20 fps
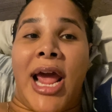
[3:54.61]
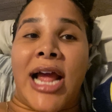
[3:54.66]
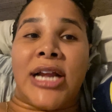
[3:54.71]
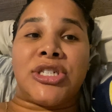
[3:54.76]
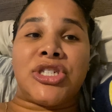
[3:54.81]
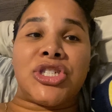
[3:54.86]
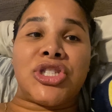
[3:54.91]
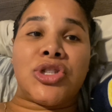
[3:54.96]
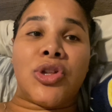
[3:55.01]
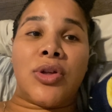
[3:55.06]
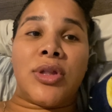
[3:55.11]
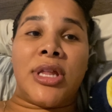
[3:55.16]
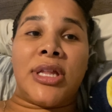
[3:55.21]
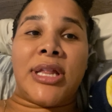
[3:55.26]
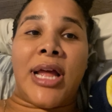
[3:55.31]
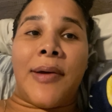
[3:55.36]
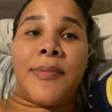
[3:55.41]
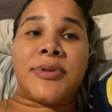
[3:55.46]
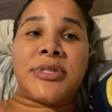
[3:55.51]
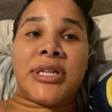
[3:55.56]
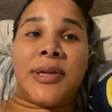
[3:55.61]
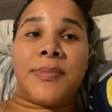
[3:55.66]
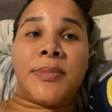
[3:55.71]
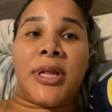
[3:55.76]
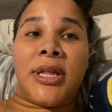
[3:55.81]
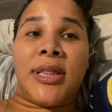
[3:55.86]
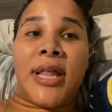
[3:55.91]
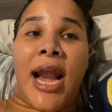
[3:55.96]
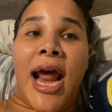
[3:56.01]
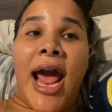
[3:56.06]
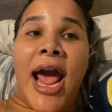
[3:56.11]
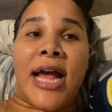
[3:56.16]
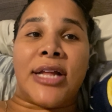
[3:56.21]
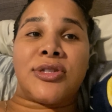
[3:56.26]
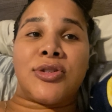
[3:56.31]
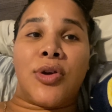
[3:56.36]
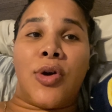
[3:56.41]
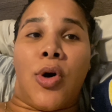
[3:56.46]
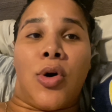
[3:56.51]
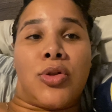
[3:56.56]
I just thought that that was something that I
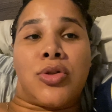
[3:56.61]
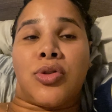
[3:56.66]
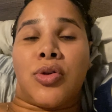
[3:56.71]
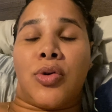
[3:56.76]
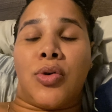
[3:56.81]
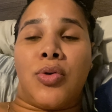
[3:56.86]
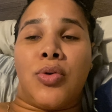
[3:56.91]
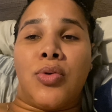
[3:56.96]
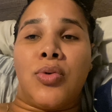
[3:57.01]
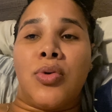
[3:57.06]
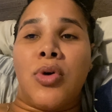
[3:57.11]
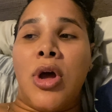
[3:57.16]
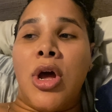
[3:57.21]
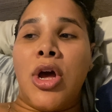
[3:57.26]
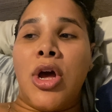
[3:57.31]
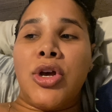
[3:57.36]
had to go through,